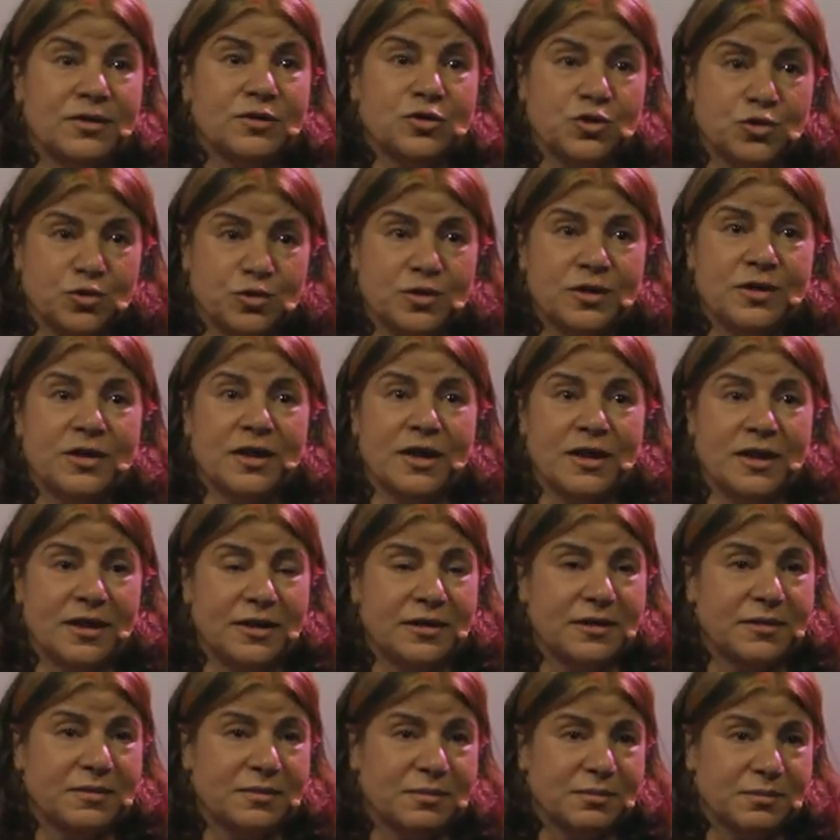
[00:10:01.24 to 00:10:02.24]
should
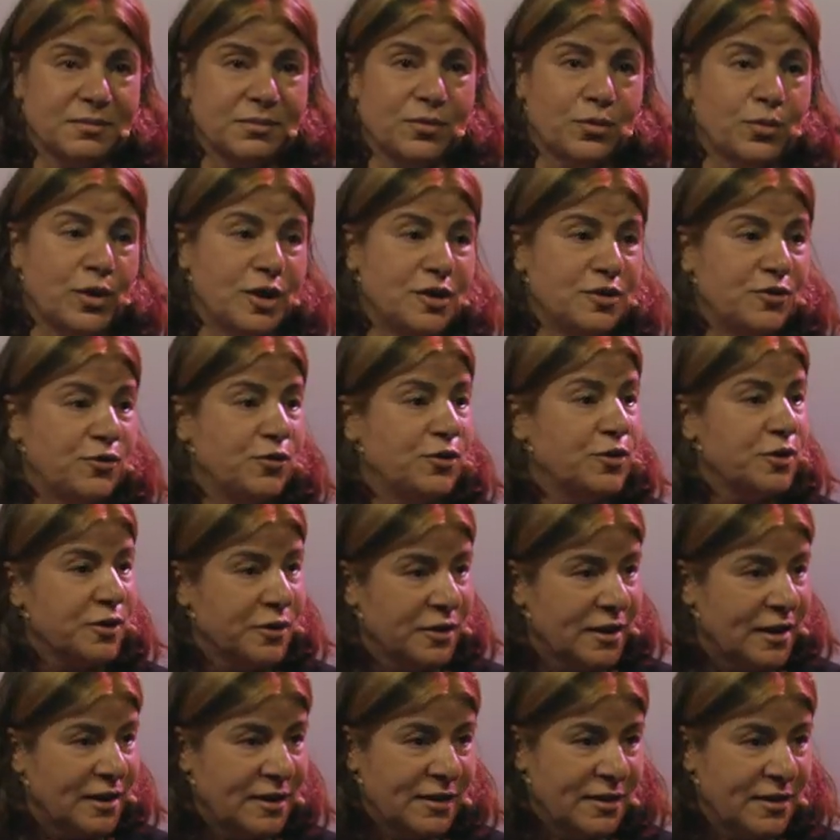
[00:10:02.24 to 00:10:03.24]
they wait
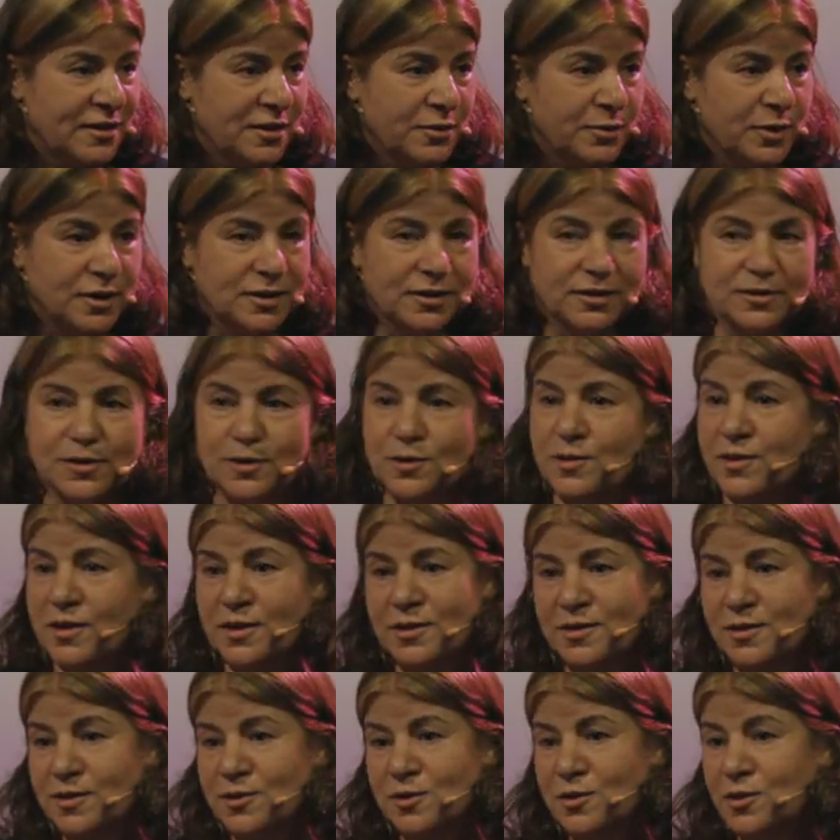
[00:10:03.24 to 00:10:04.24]
for the another one? So
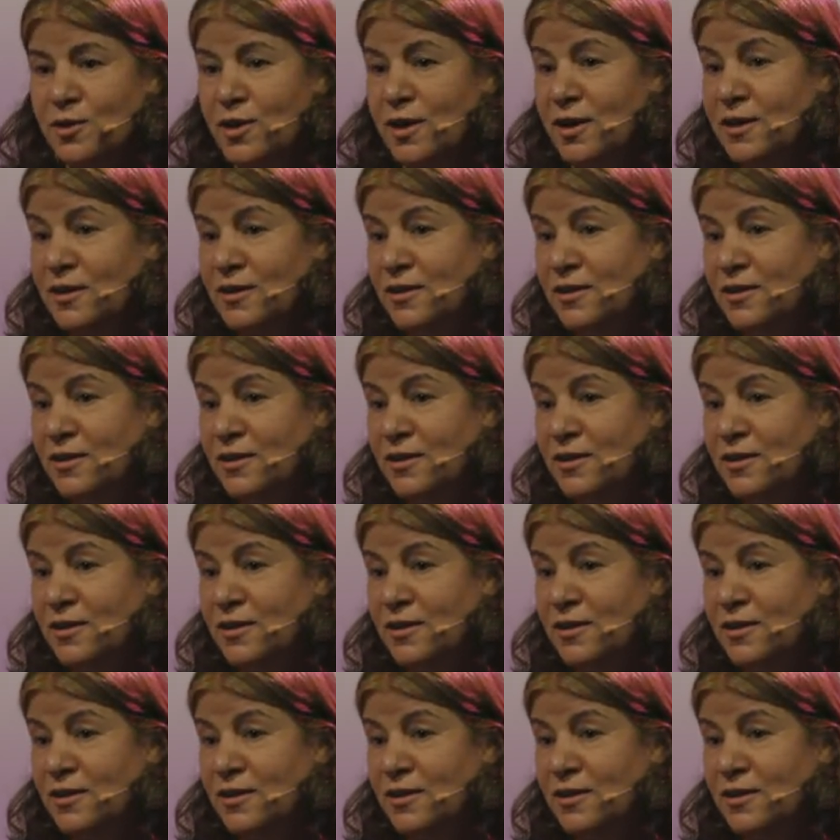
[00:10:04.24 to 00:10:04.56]
there is no